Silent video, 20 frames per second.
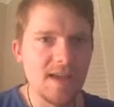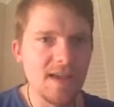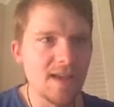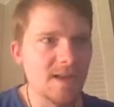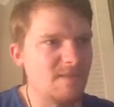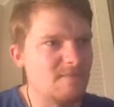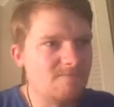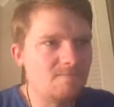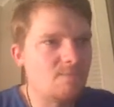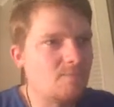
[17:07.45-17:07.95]

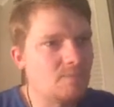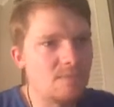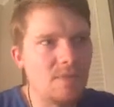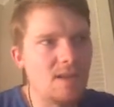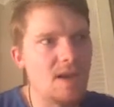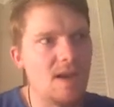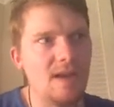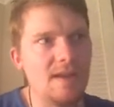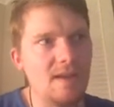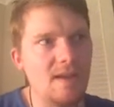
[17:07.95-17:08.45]
And
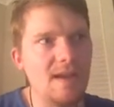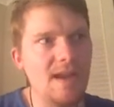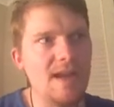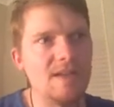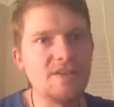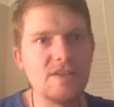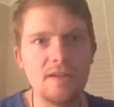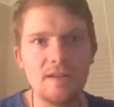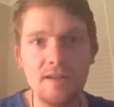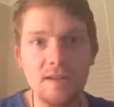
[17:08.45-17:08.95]

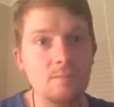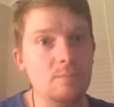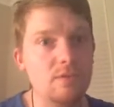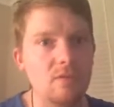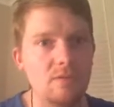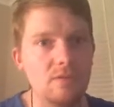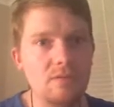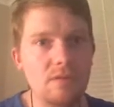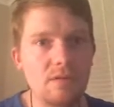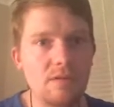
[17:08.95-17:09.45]
as a
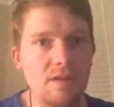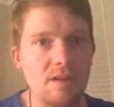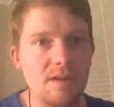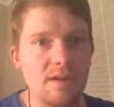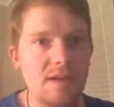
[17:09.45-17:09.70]
liberal,